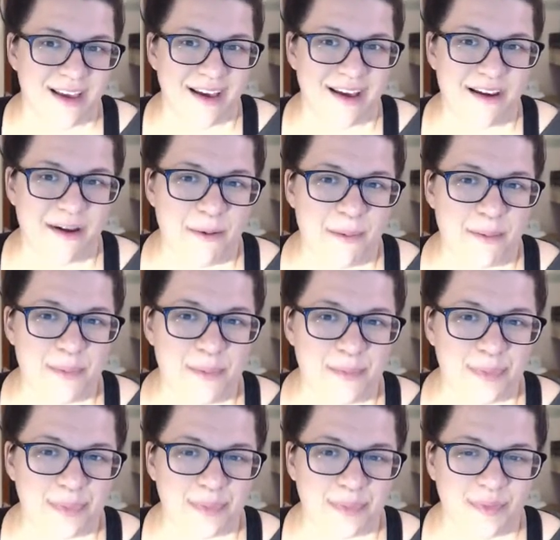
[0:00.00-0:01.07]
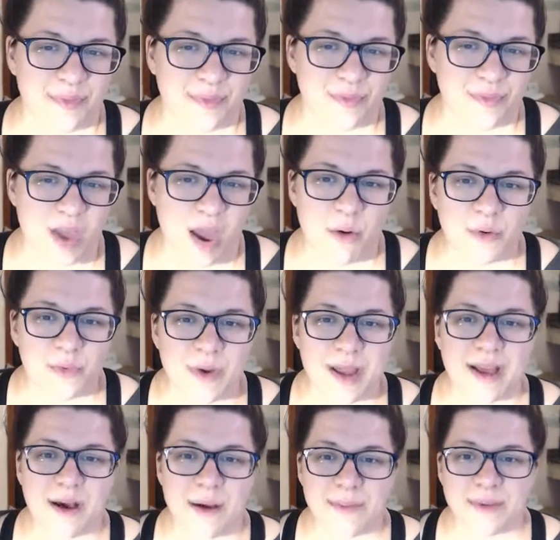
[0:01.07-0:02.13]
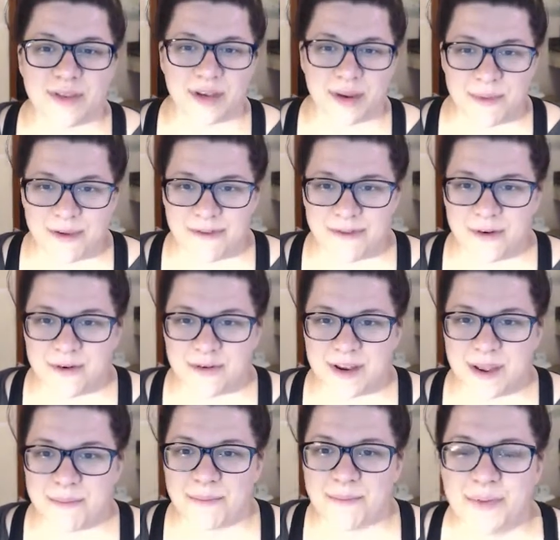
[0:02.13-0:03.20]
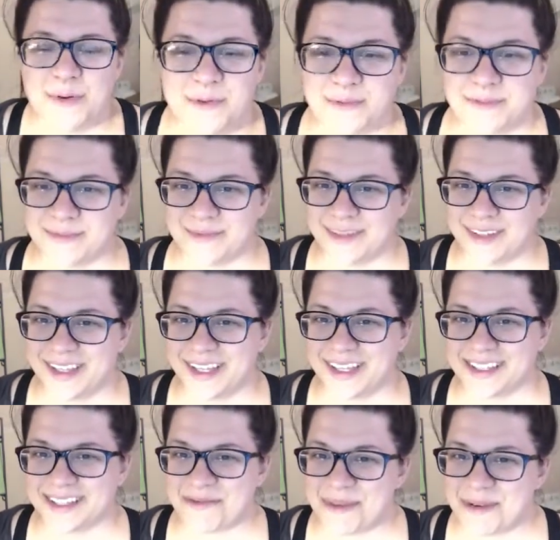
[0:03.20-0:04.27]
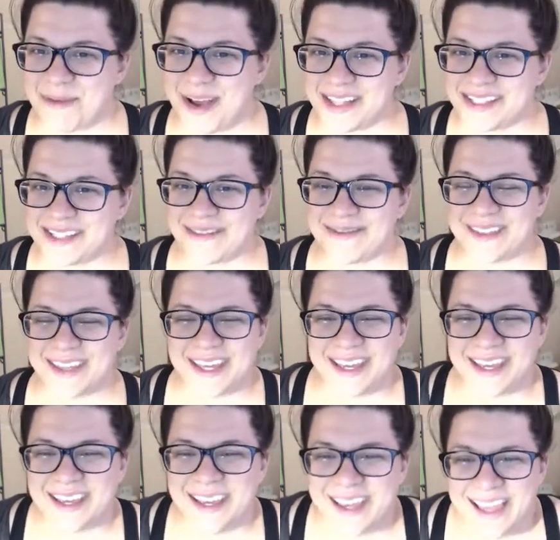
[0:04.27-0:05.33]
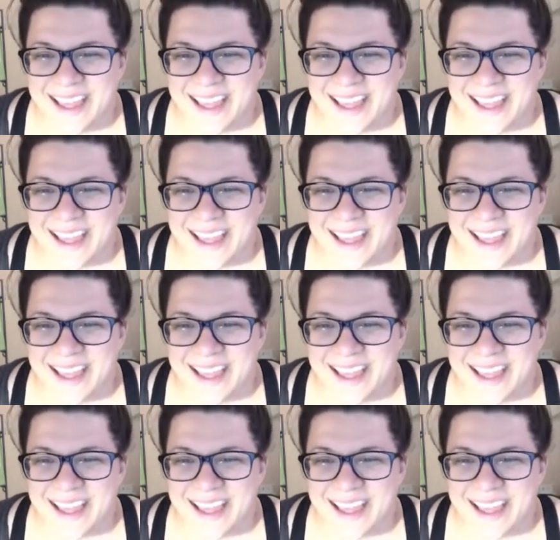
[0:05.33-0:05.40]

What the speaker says: I would wake up and look at my phone and boom, somebody bought something.